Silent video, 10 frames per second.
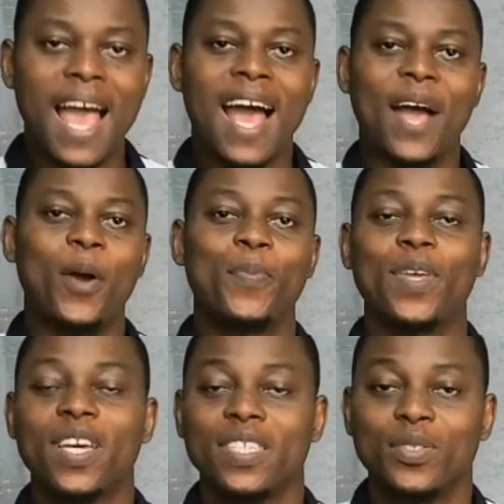I hope you
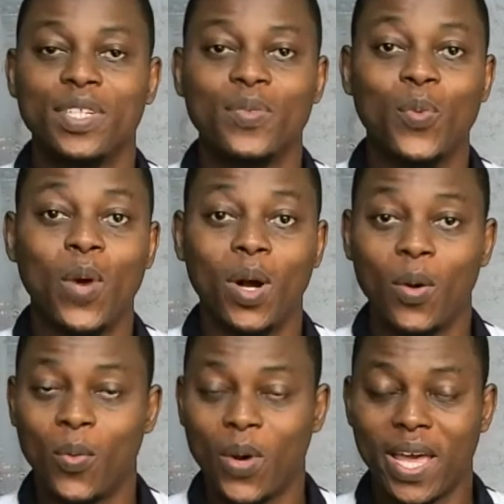guys are doing well
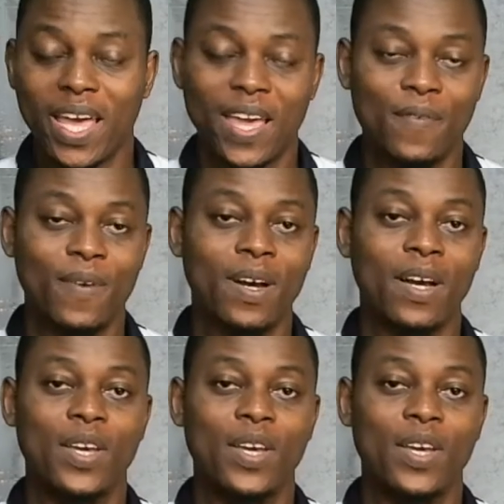wherever